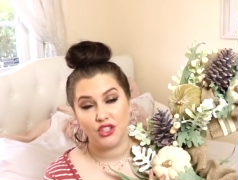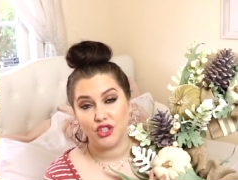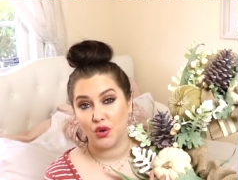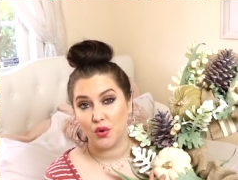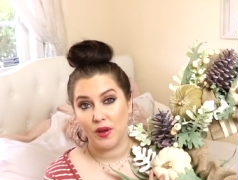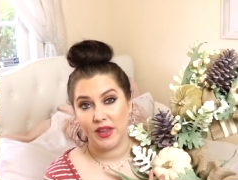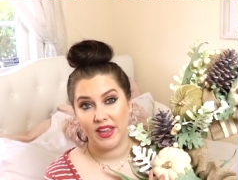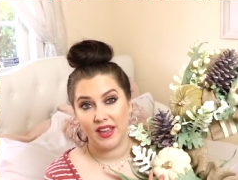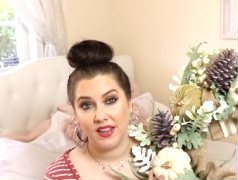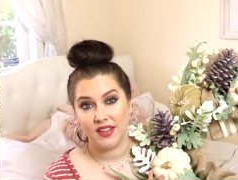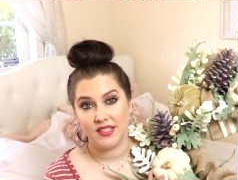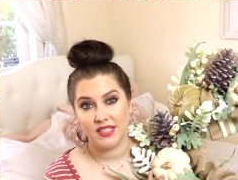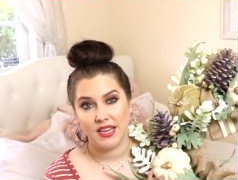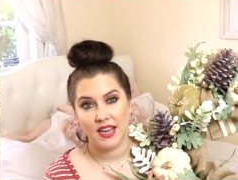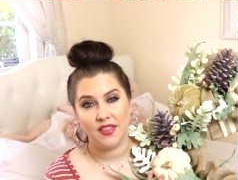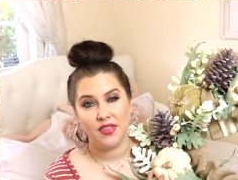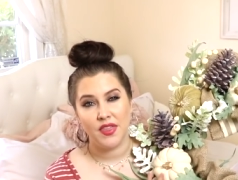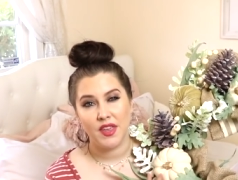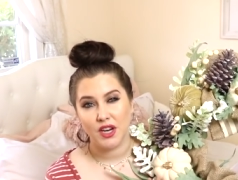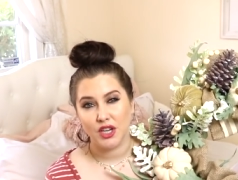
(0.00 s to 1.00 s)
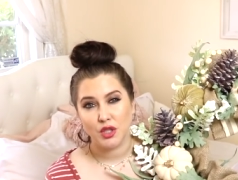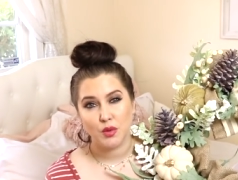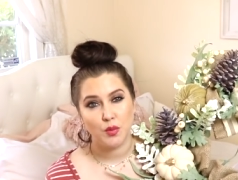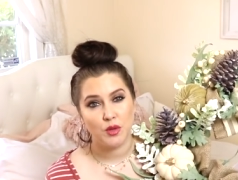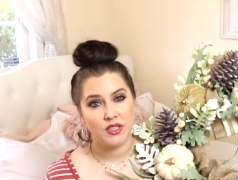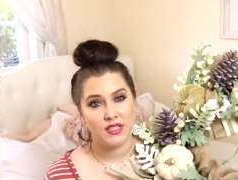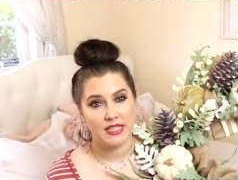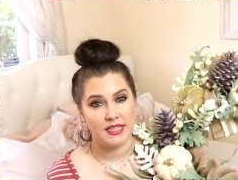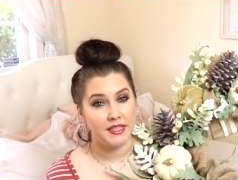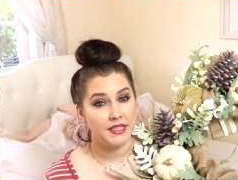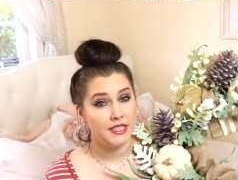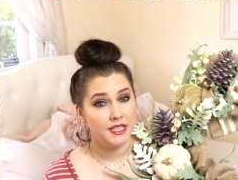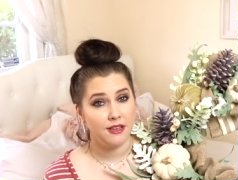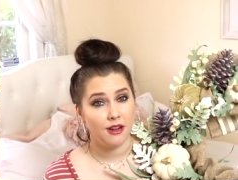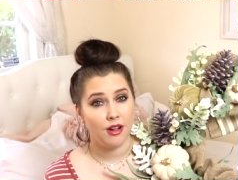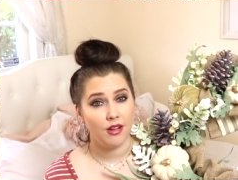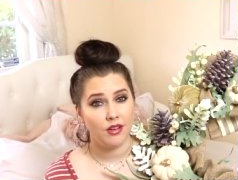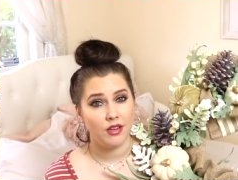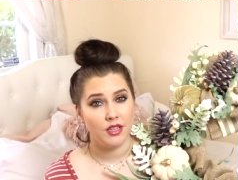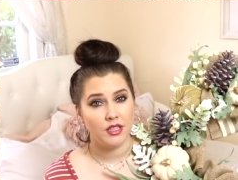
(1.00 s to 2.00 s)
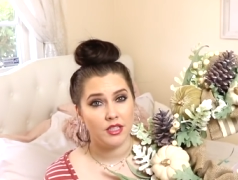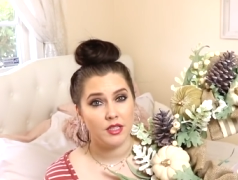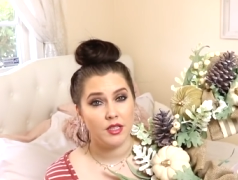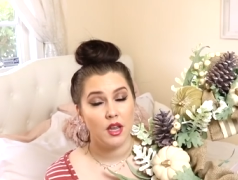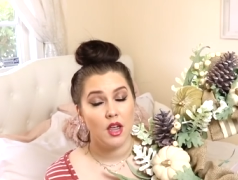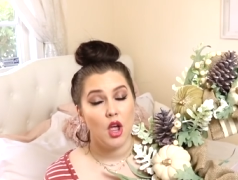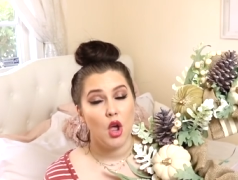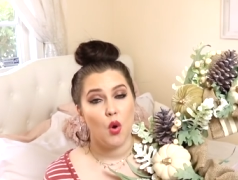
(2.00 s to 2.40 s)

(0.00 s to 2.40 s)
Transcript: Joann's and theirs were $60